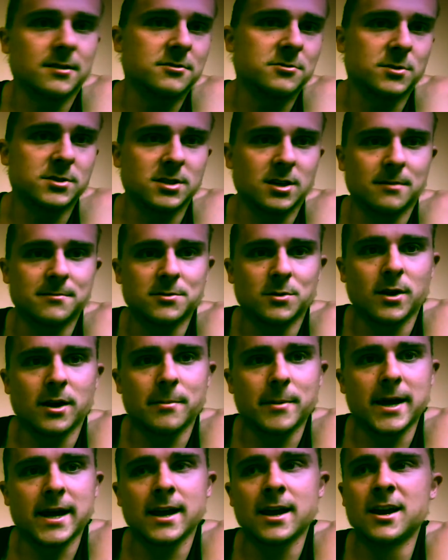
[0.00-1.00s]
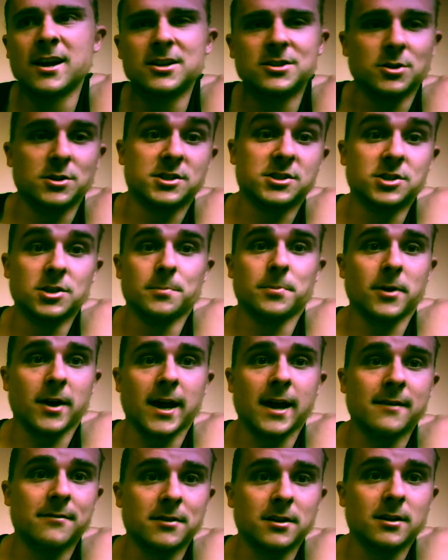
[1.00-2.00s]
switch arms and walk back. So it's super
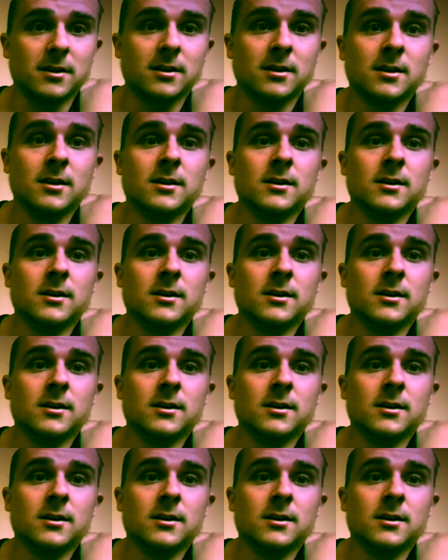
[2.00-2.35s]
heavy.